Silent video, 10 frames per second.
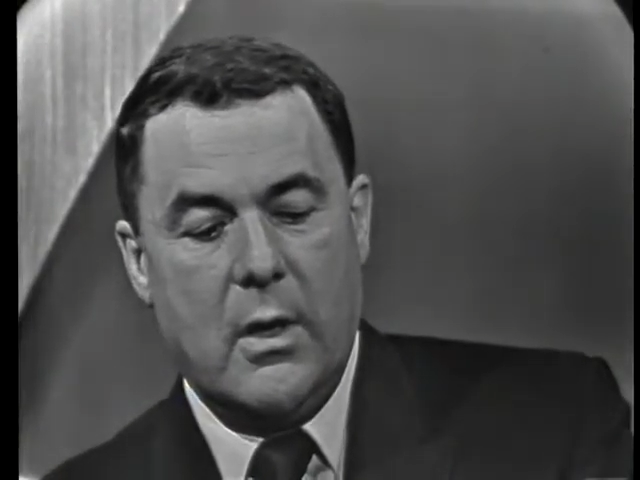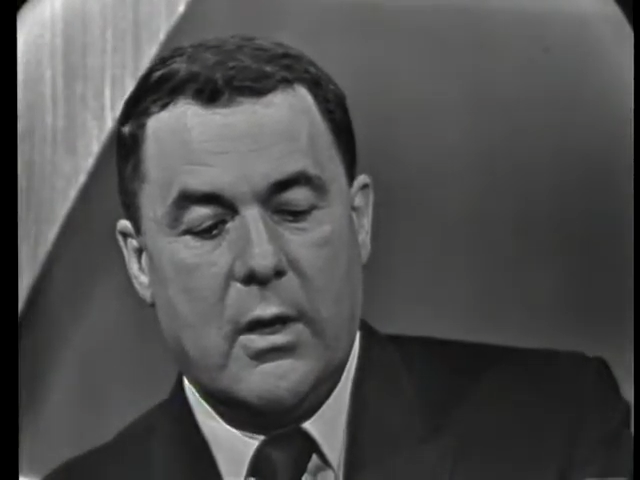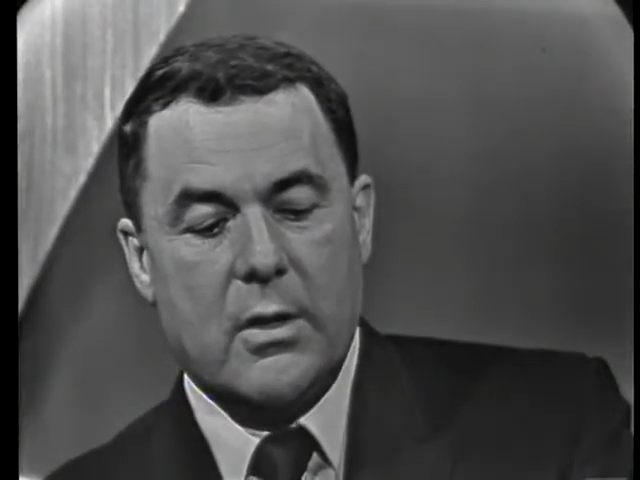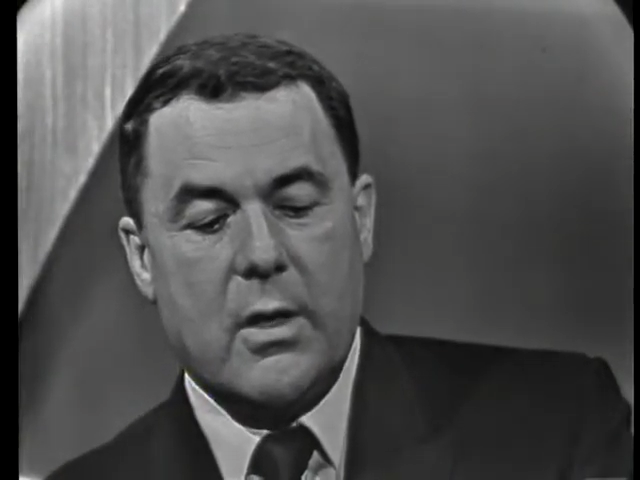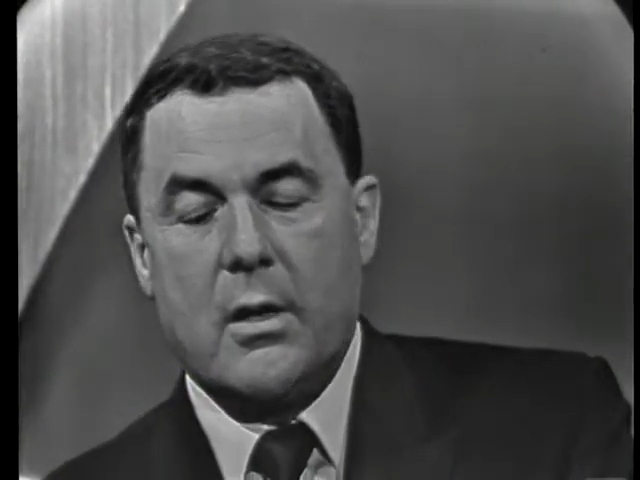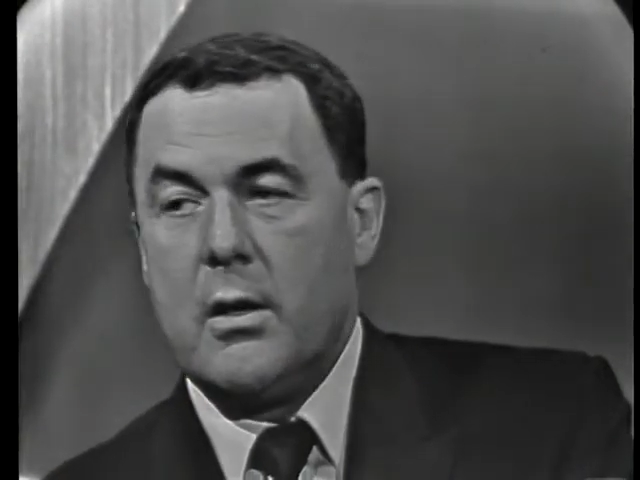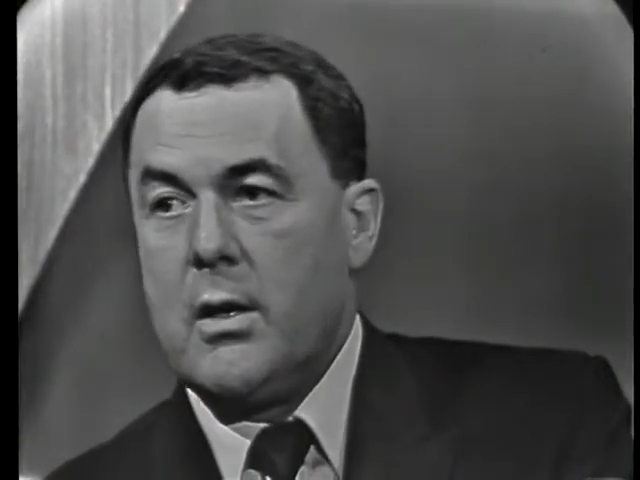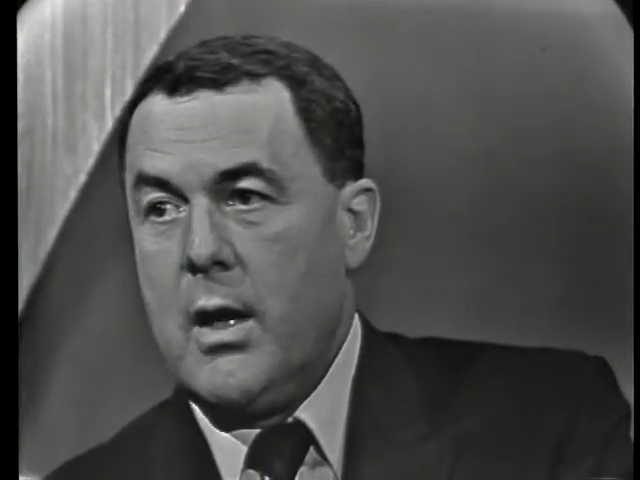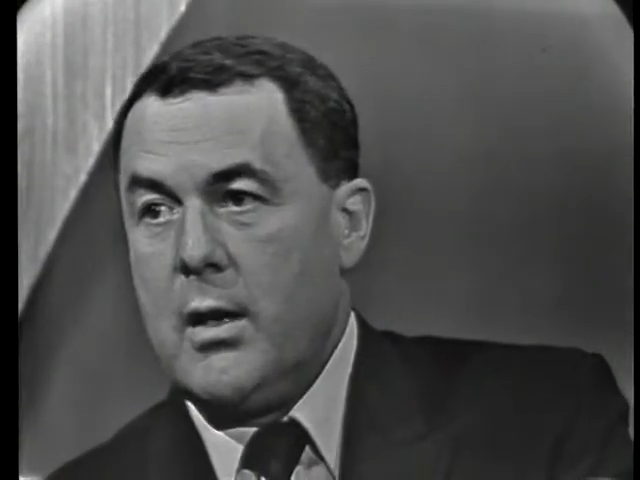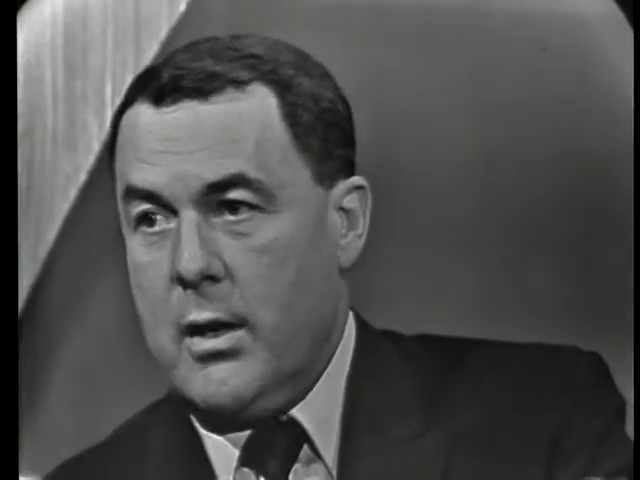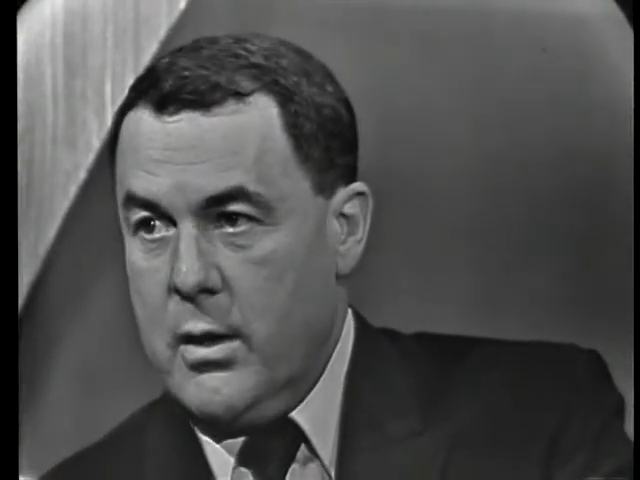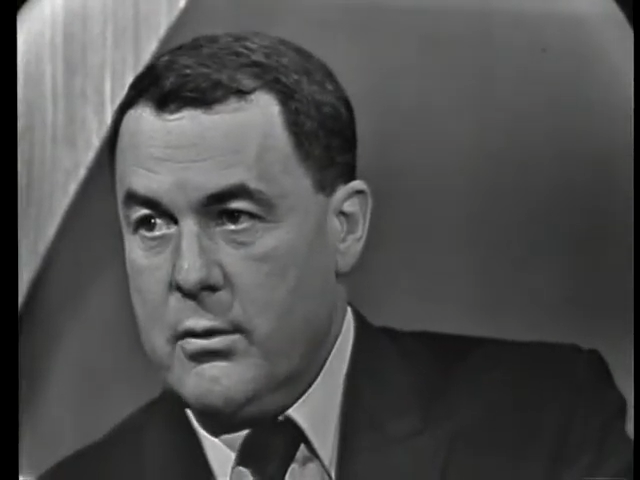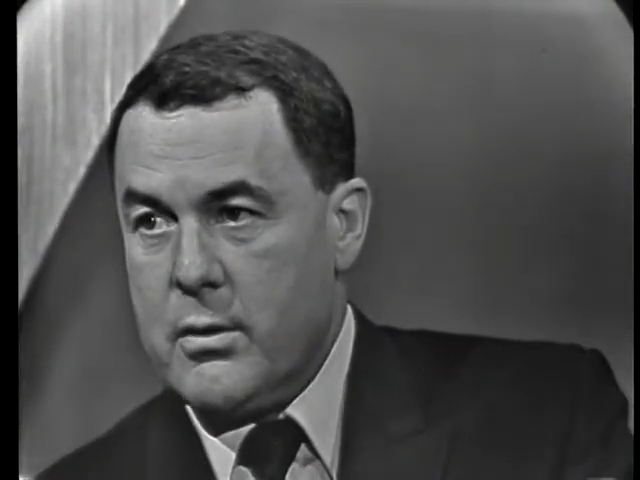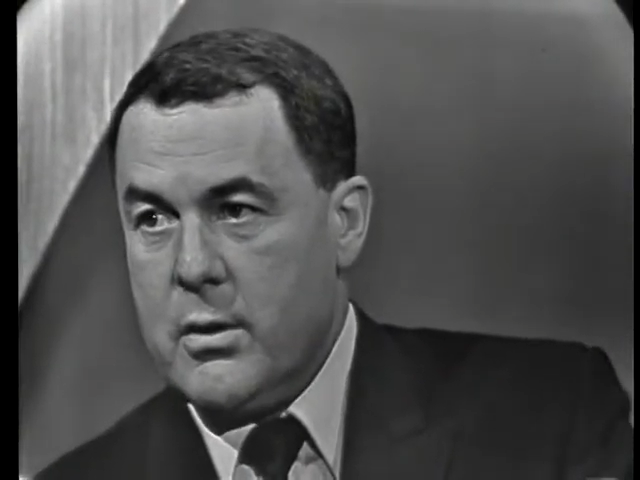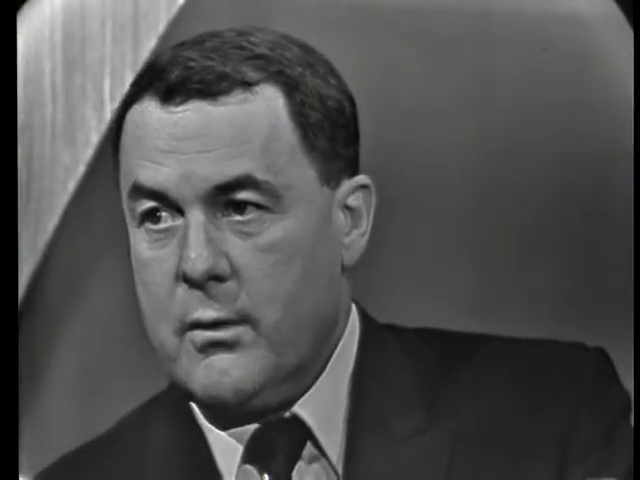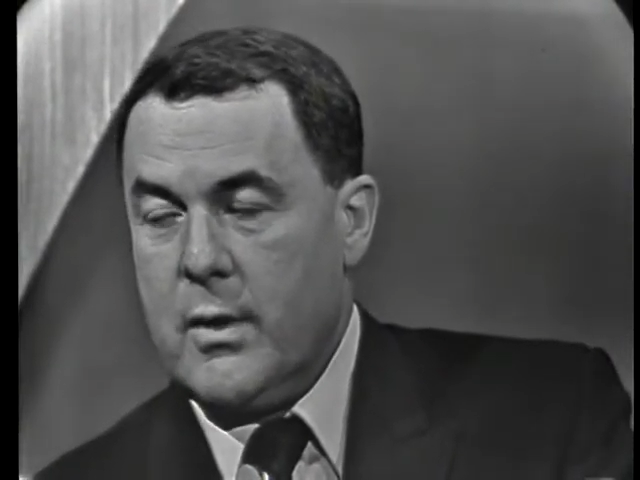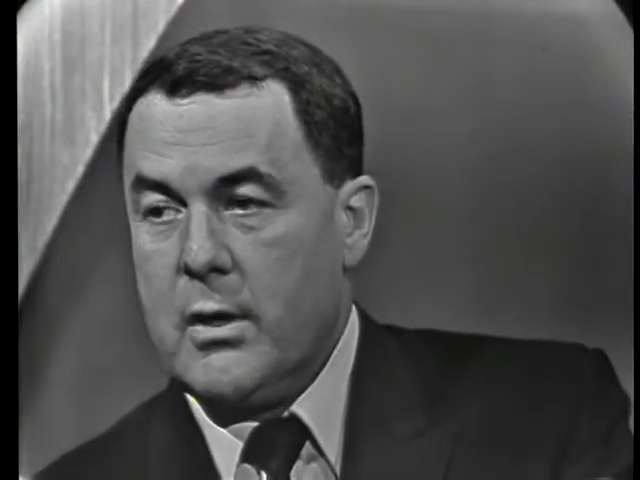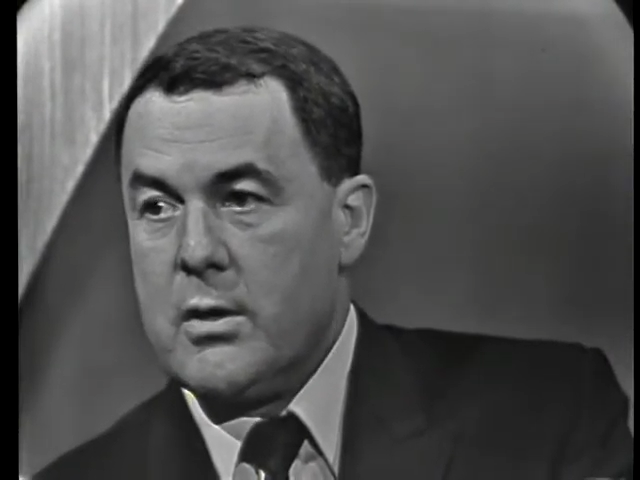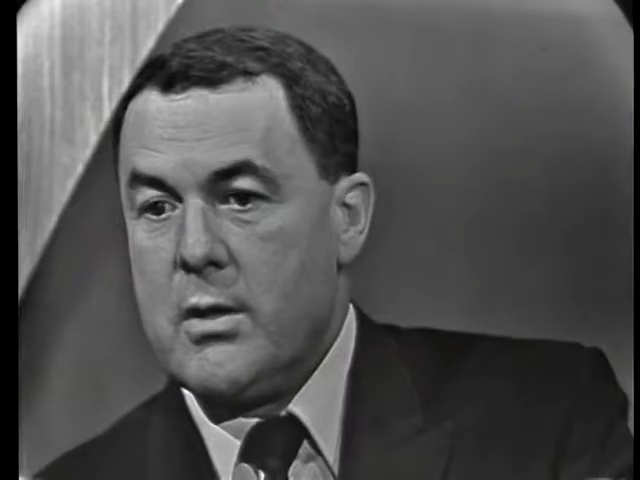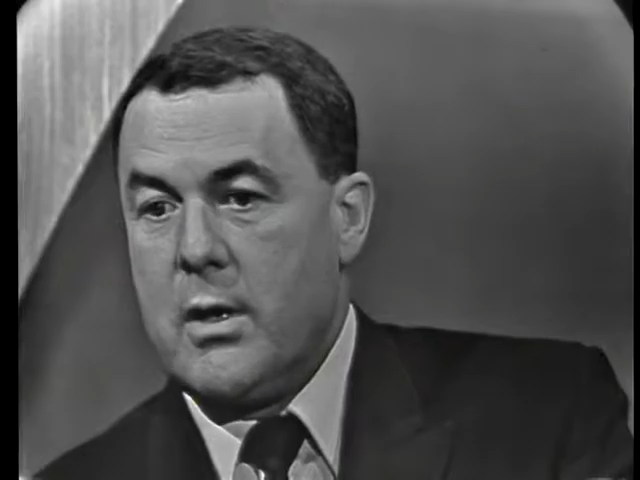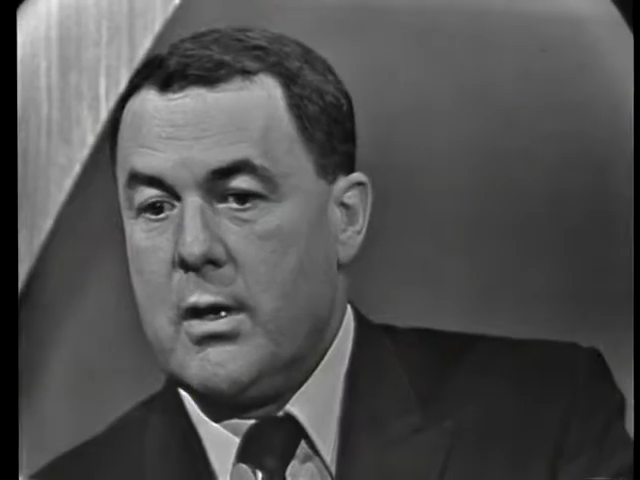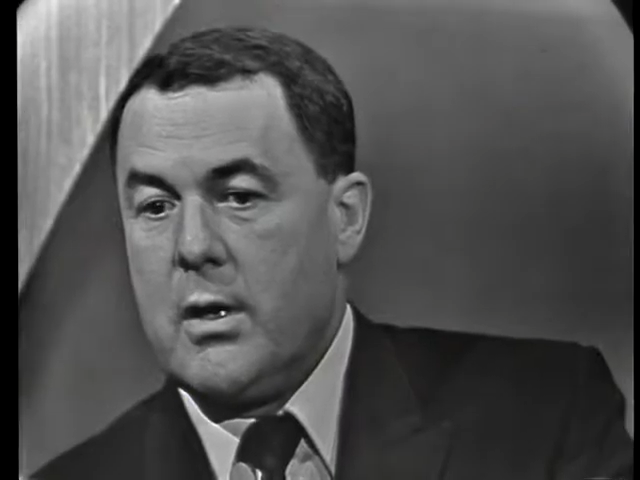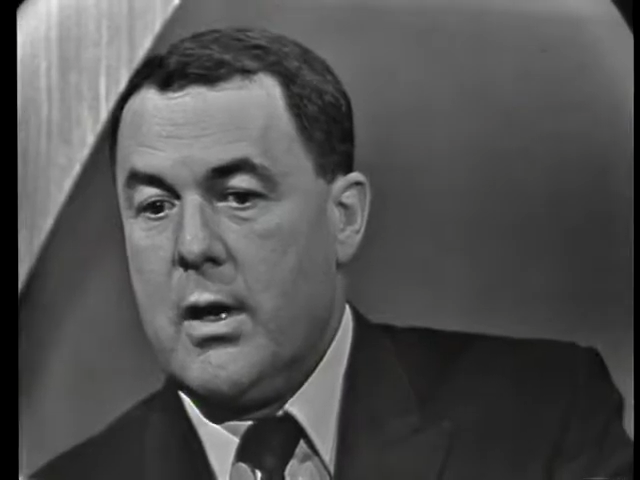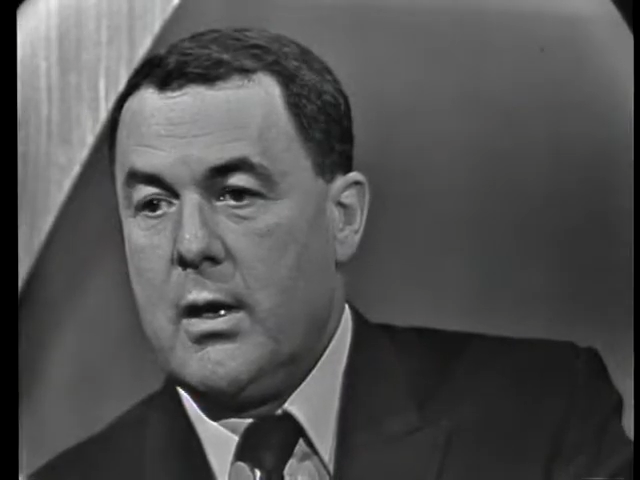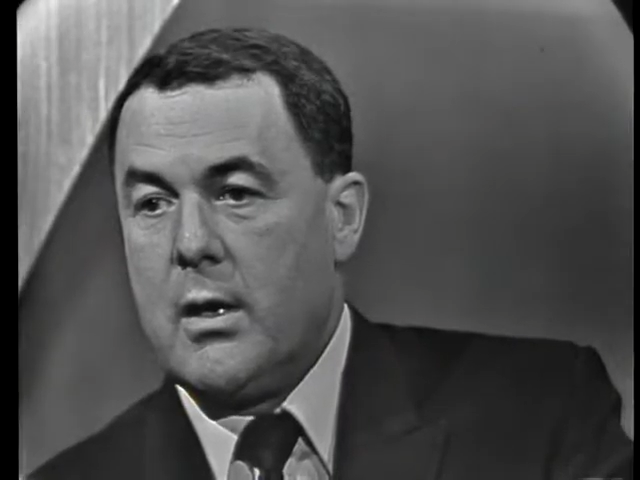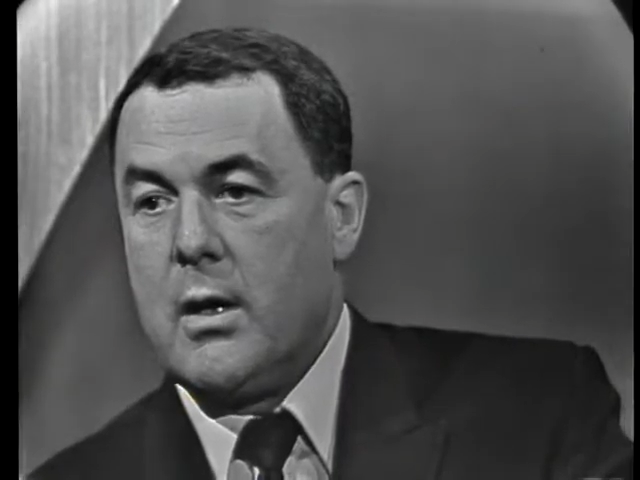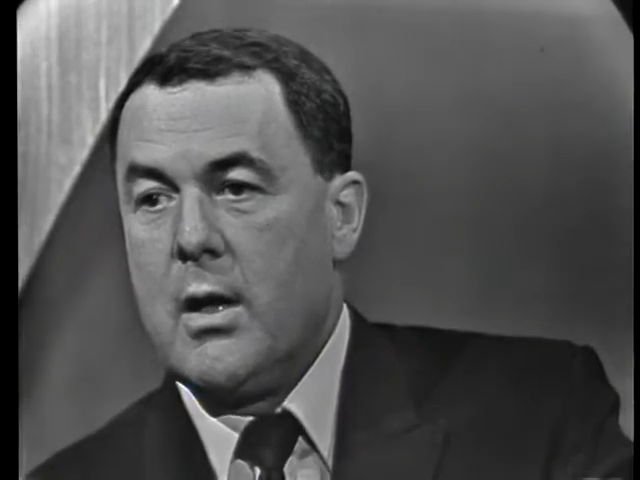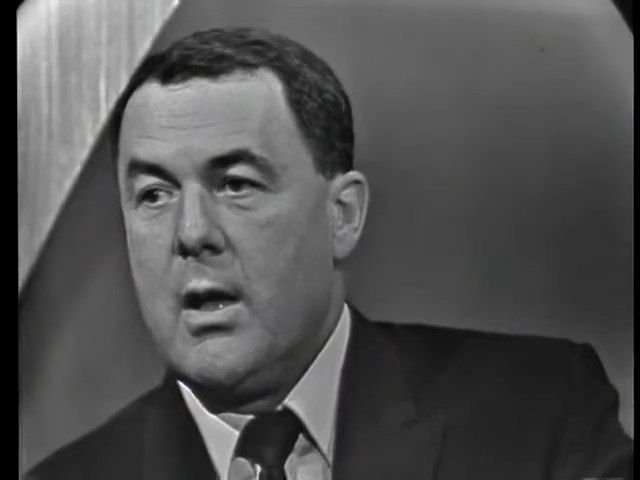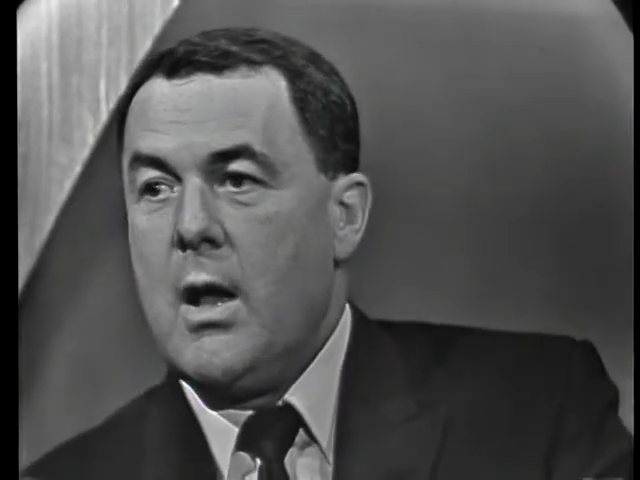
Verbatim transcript: and Senator Kennedy, who served under Senator Kennedy.